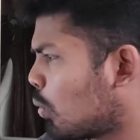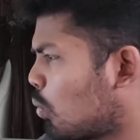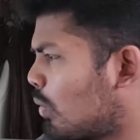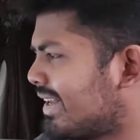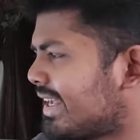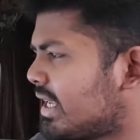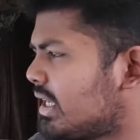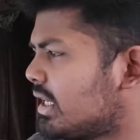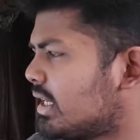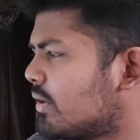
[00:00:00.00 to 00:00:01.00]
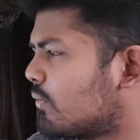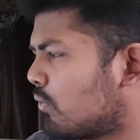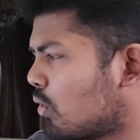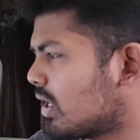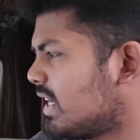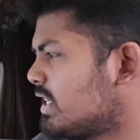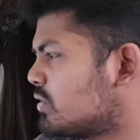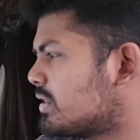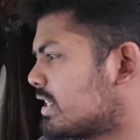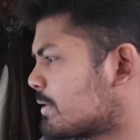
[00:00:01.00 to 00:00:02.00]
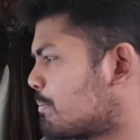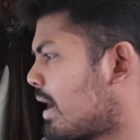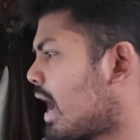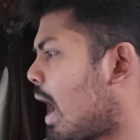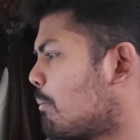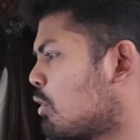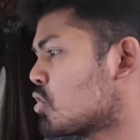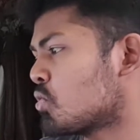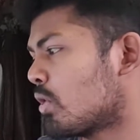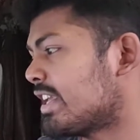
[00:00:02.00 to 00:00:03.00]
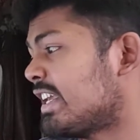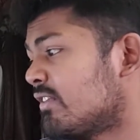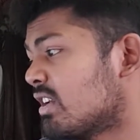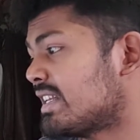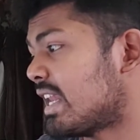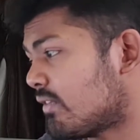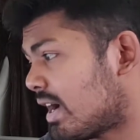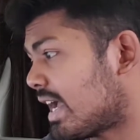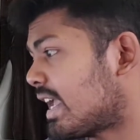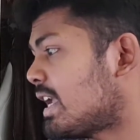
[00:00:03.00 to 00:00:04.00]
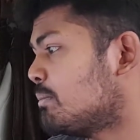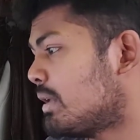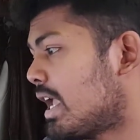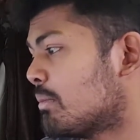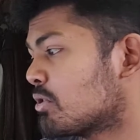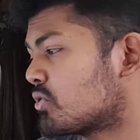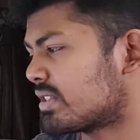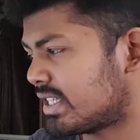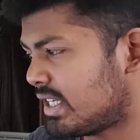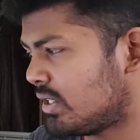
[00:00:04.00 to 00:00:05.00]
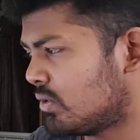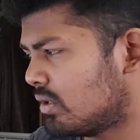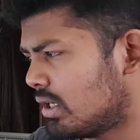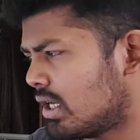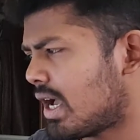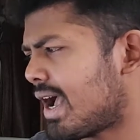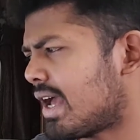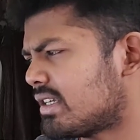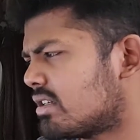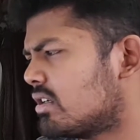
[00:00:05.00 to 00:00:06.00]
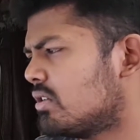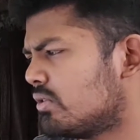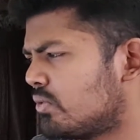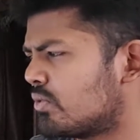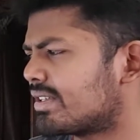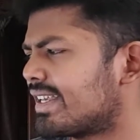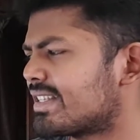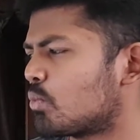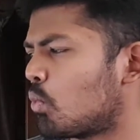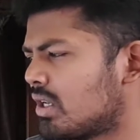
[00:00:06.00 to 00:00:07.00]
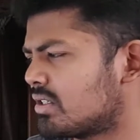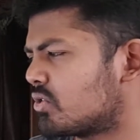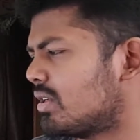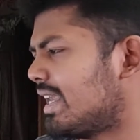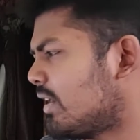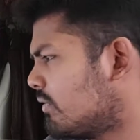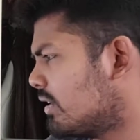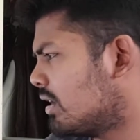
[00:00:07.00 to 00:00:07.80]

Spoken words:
Will he fall into despair upon knowing he will never again be able to see you and lose his will to live?